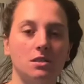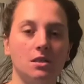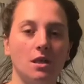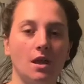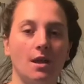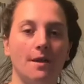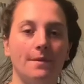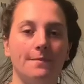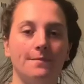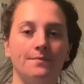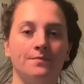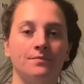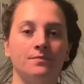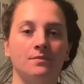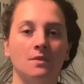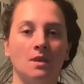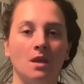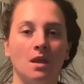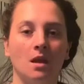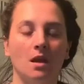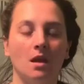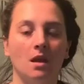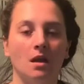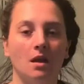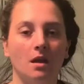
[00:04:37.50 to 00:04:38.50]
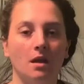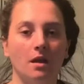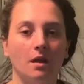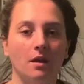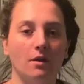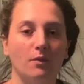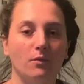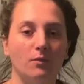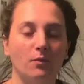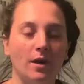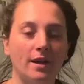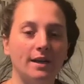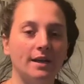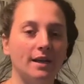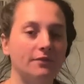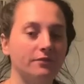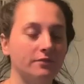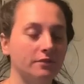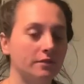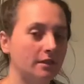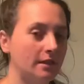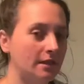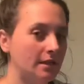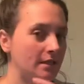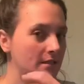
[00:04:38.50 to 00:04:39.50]
um, right
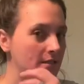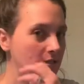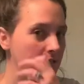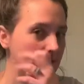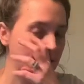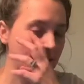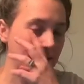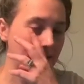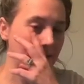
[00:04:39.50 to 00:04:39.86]
after this.